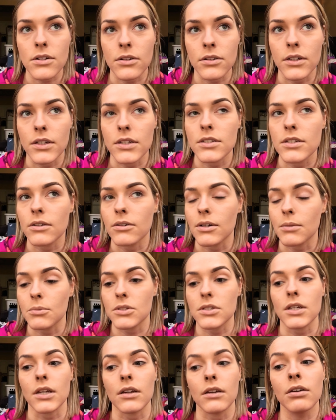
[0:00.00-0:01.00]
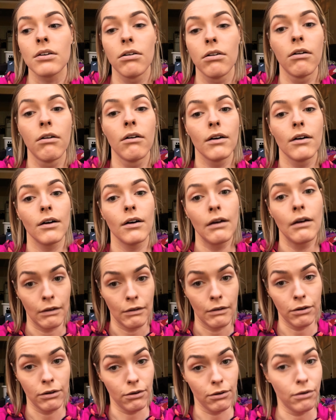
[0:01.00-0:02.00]
You don't need to. And I'm just like,
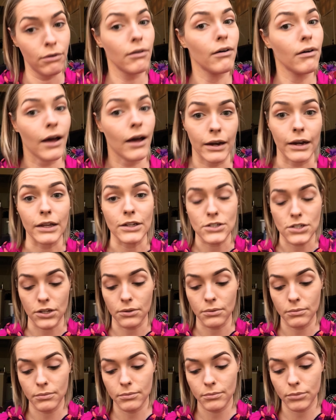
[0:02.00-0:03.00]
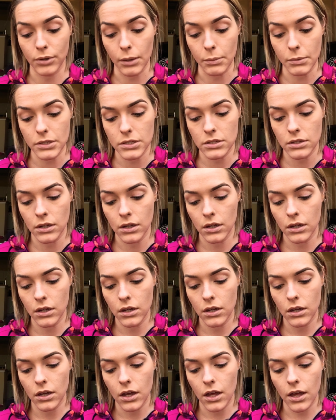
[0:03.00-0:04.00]
I need to, promise.
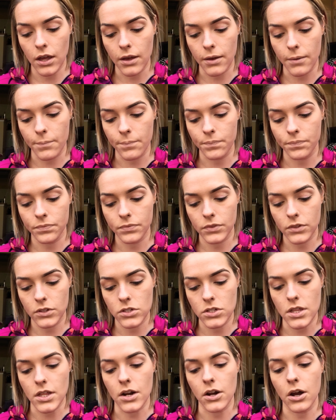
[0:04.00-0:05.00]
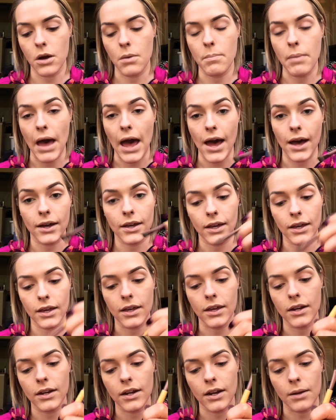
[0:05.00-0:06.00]
So then I'll go back
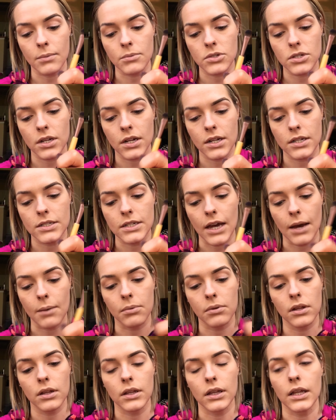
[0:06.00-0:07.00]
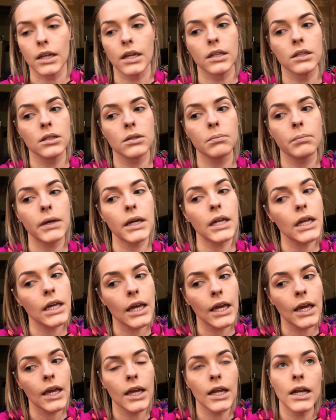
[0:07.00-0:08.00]
in and I'm just gonna dabble a little bit
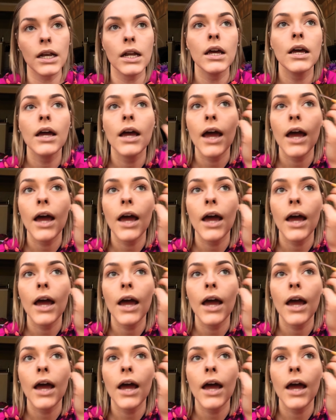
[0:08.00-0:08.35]
again.